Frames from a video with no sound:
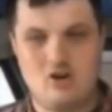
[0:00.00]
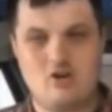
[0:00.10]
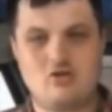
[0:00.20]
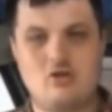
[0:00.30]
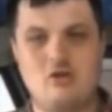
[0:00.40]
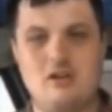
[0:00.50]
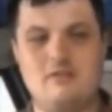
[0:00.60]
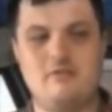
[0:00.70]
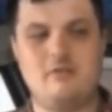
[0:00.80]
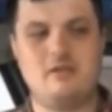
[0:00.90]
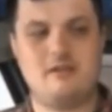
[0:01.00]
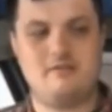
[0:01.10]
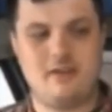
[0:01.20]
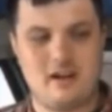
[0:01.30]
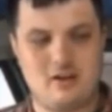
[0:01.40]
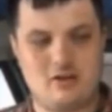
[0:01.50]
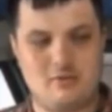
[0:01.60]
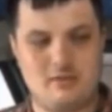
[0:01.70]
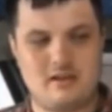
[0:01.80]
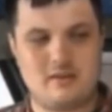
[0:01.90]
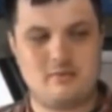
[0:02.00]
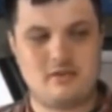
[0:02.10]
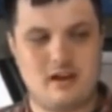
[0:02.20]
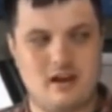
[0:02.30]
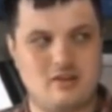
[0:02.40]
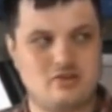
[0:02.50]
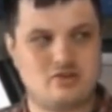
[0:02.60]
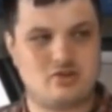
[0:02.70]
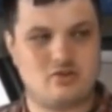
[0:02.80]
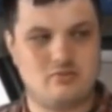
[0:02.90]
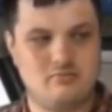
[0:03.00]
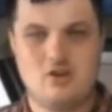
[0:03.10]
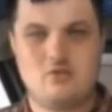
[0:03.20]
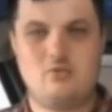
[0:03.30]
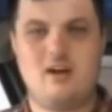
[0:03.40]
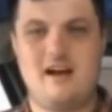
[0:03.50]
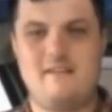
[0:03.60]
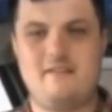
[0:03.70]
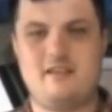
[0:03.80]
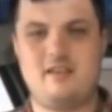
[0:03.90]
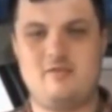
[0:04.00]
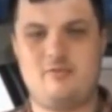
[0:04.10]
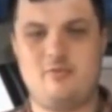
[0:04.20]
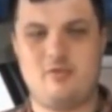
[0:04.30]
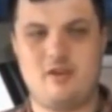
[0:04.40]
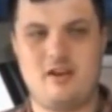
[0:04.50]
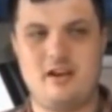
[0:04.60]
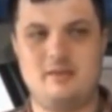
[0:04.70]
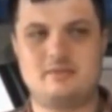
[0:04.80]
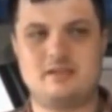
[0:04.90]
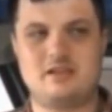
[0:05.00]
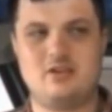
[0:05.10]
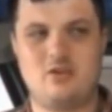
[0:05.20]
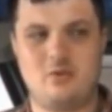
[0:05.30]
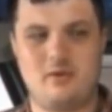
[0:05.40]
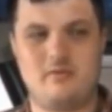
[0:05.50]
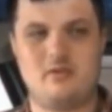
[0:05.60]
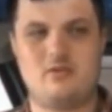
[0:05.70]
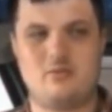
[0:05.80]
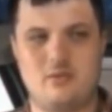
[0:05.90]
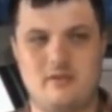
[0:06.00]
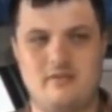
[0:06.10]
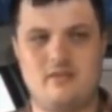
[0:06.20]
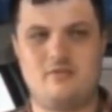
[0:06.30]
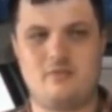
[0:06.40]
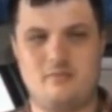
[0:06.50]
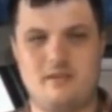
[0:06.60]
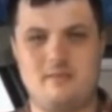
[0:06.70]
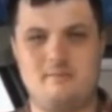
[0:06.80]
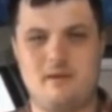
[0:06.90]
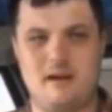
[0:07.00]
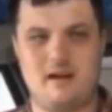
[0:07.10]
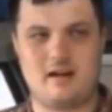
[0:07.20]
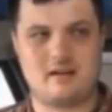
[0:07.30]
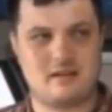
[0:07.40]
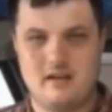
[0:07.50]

Not only would I welcome it, I would also do everything for him since I know he will do everything for me back.